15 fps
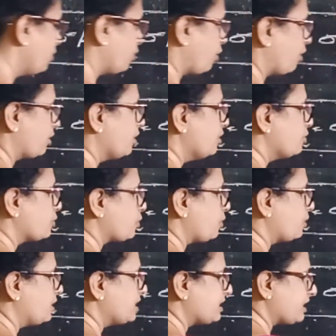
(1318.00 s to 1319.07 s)
naught. So,
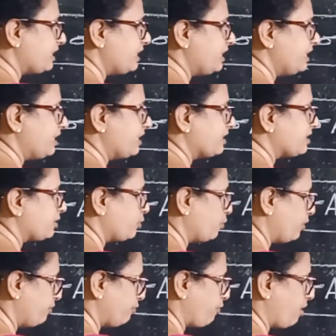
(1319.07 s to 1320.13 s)
this E is
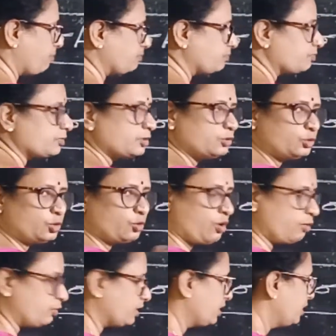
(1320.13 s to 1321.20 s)
uniform
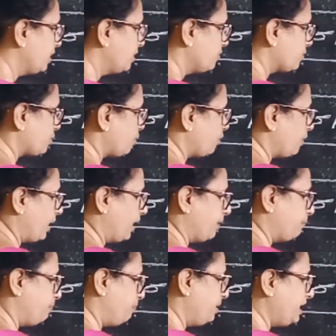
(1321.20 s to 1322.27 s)
throughout. So,
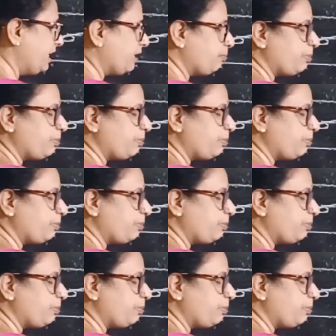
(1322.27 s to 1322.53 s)
P and